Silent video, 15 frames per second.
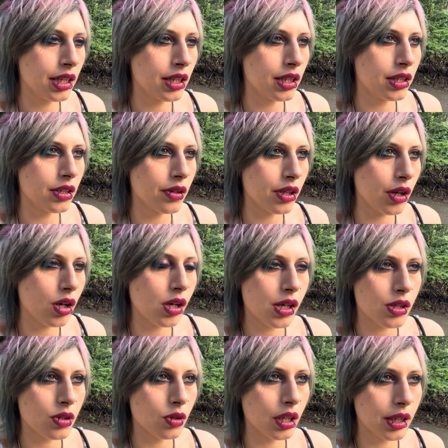you know, the
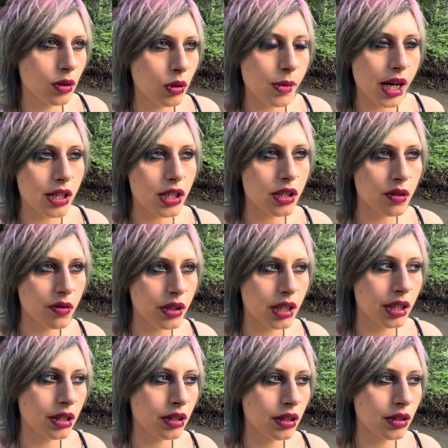hurt or like what I'm actually
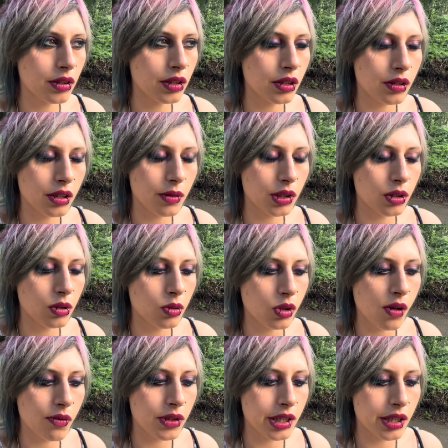feeling. So that was a cool
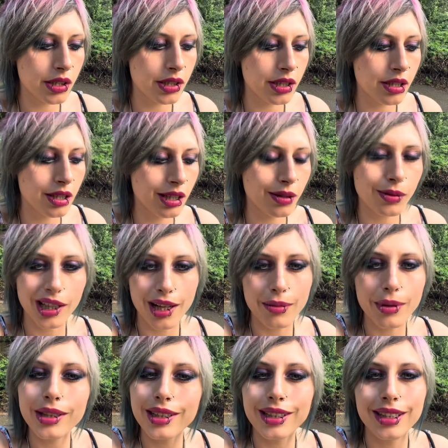conversation and I'm glad we
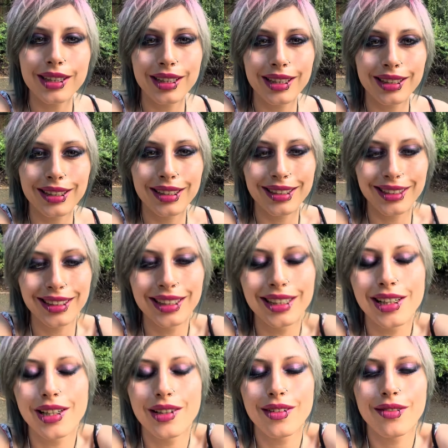did it and
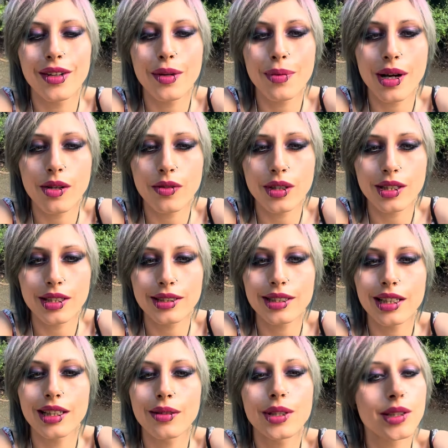very proud of us,
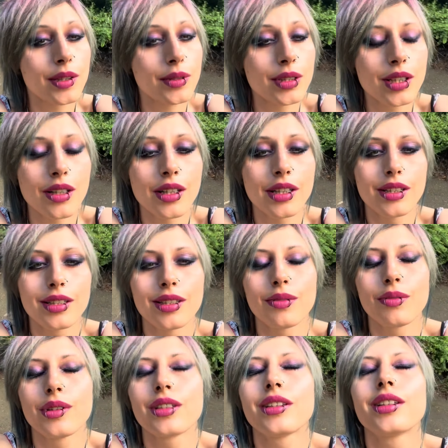and I'm so tired and
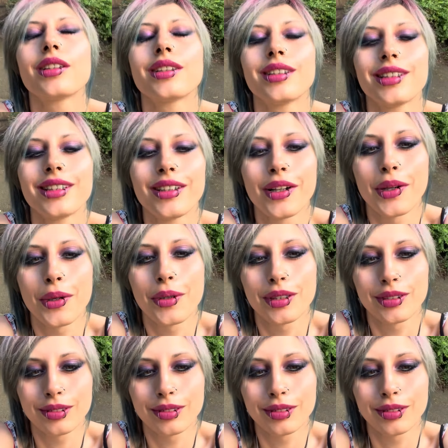we are just gonna go.